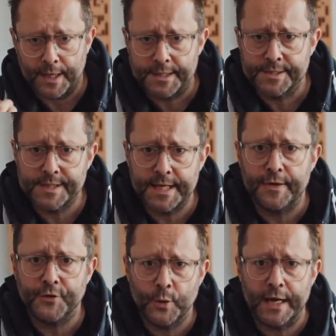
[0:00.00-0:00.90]
and see
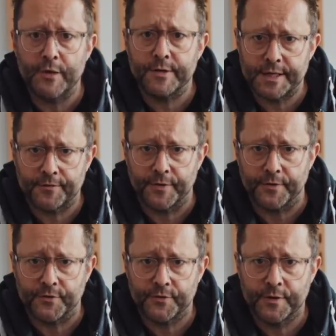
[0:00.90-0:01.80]
if you hear a
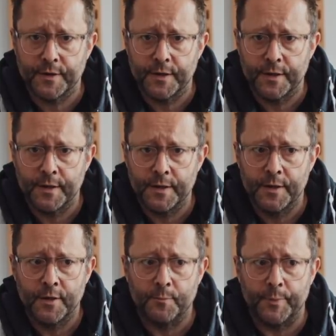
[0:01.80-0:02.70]
difference.
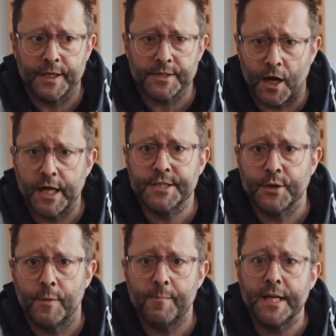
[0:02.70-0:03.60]
Because I
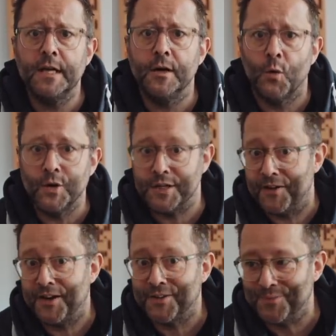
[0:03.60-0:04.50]
do, and many
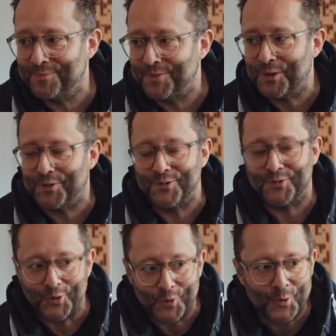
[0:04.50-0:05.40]
Audivana users
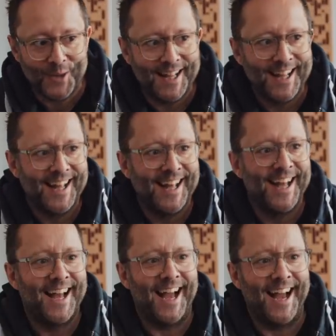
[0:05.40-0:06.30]
do,
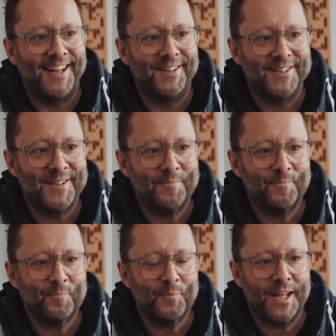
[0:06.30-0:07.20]
and
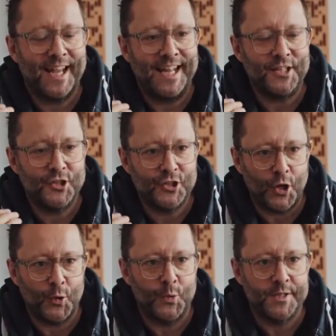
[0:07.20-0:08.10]
it
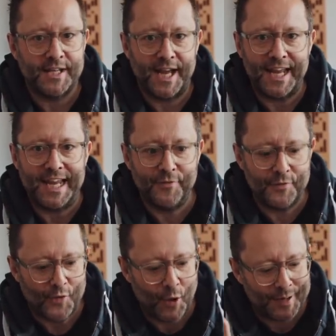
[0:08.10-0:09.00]
shows that
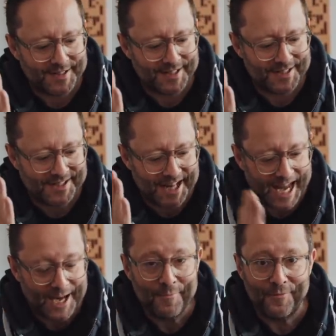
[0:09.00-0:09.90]
even though it's the
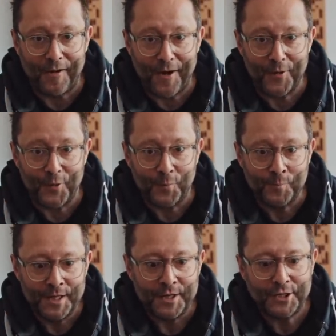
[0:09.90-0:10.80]
same file
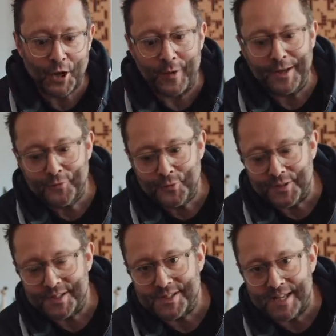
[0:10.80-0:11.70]
going through
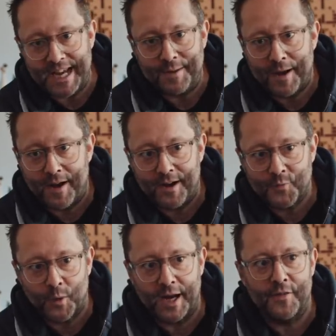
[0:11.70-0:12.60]
the same
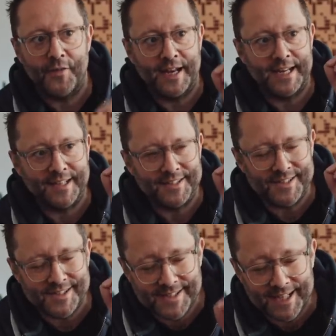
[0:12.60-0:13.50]
hardware, that it can
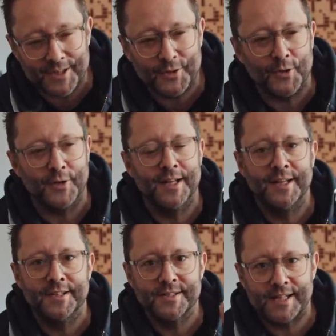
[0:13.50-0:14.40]
still
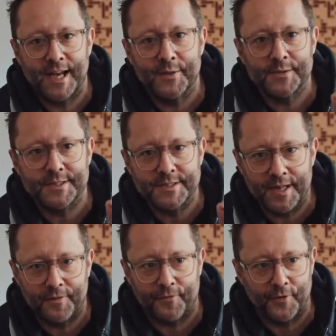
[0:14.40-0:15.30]
sound
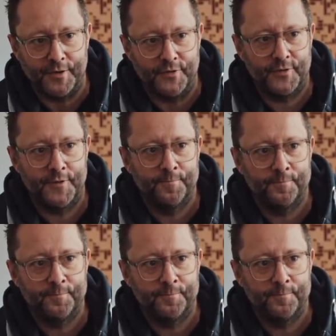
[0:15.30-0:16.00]
different.